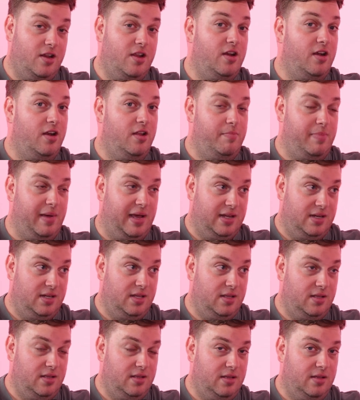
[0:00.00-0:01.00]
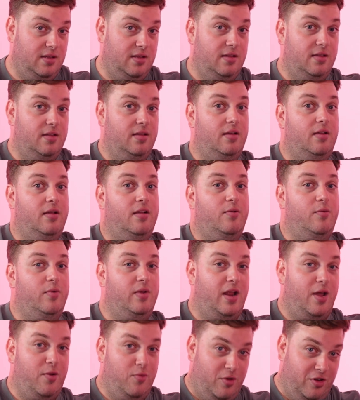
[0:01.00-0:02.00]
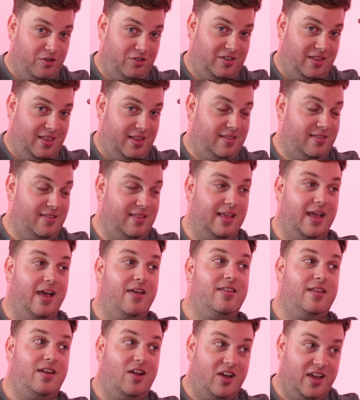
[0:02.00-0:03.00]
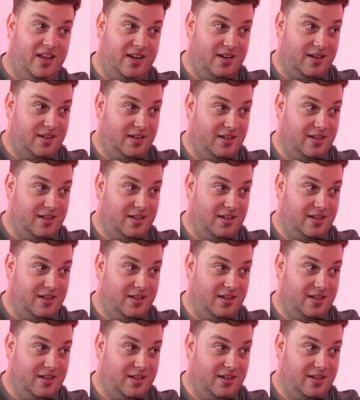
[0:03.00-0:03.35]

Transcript: No, but when I washed this the other night,